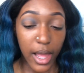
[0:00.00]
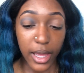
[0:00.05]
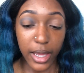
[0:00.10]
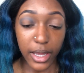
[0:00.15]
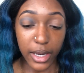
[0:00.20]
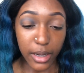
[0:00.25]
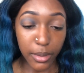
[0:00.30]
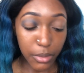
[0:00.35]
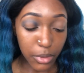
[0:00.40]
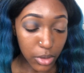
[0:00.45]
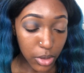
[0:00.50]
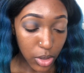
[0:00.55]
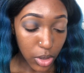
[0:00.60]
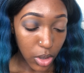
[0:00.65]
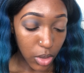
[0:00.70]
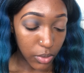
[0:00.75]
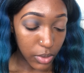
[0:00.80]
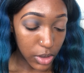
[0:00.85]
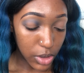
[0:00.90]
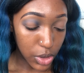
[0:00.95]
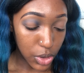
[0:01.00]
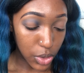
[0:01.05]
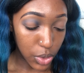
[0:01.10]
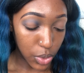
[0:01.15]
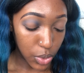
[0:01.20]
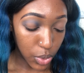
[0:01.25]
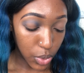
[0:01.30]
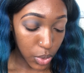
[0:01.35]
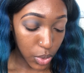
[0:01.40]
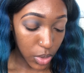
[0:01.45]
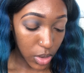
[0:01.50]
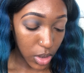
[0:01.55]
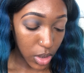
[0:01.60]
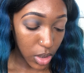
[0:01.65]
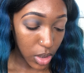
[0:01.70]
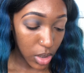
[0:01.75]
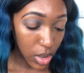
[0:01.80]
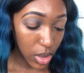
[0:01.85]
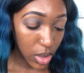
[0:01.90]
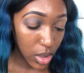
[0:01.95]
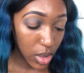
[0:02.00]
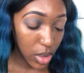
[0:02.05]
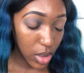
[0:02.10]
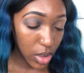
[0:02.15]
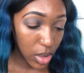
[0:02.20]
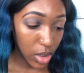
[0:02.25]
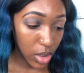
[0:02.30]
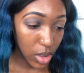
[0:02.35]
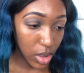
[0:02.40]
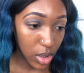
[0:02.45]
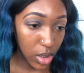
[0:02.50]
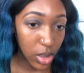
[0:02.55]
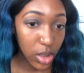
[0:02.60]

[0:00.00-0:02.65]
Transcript: and I'm going to go into do I